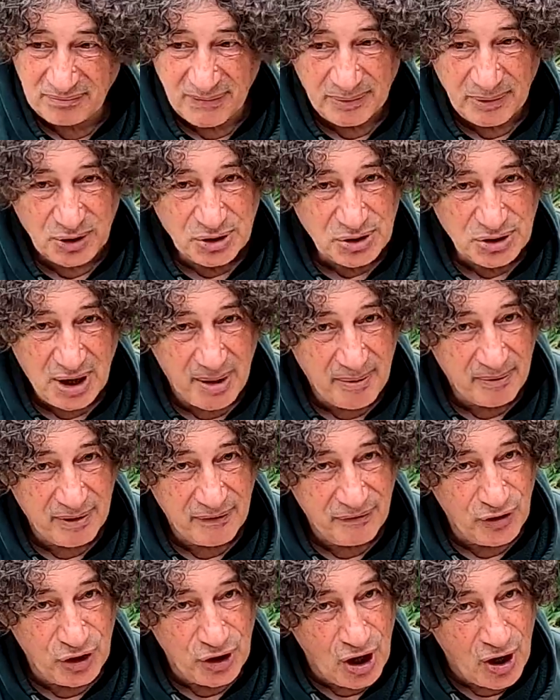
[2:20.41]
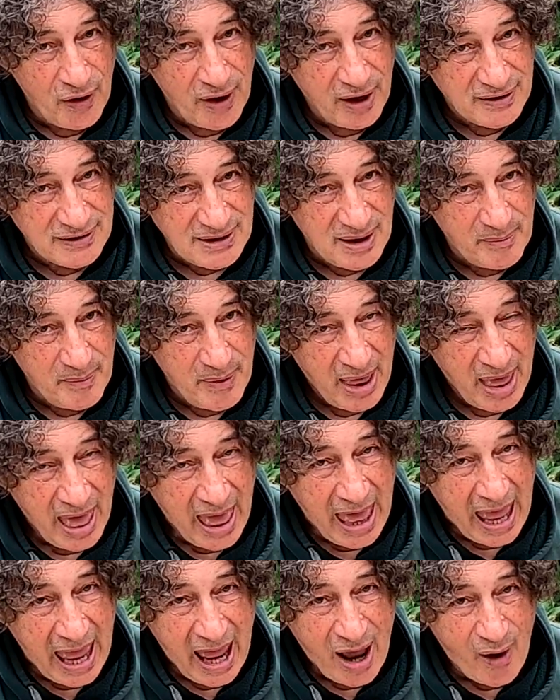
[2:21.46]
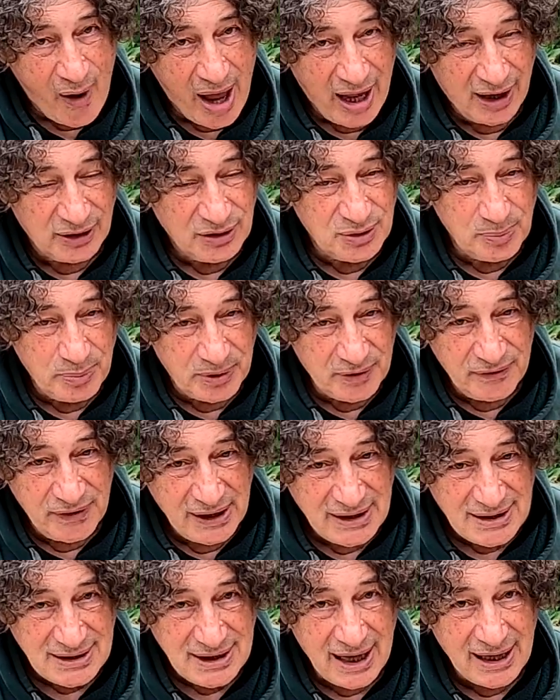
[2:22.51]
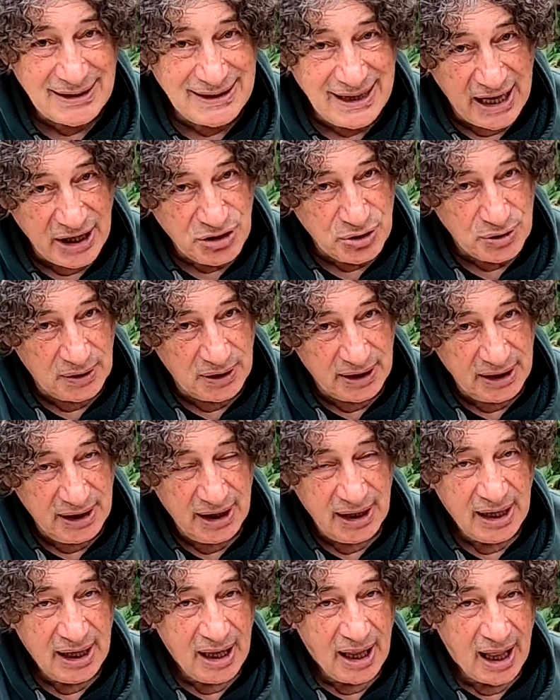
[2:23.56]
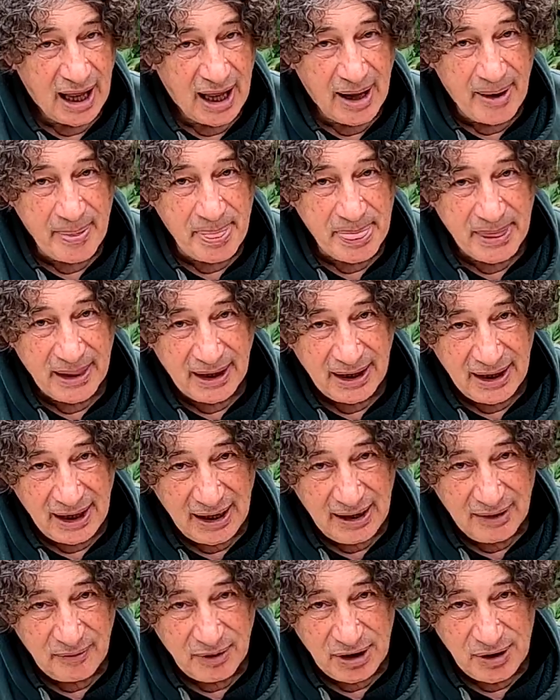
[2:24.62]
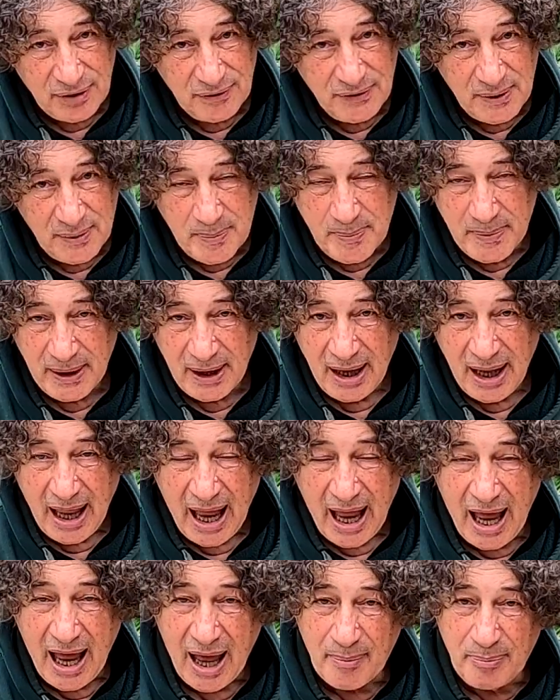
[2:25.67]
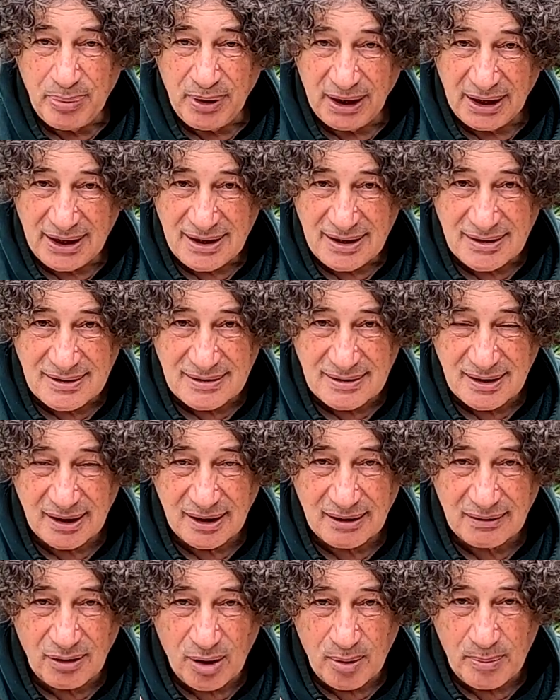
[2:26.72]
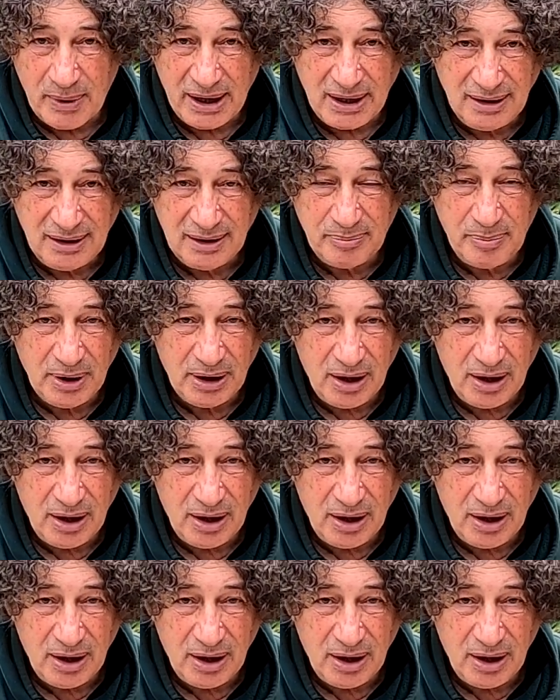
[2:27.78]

I'm not sure. If you know somehow how to prevent slugs naturally, getting rid of them, please comment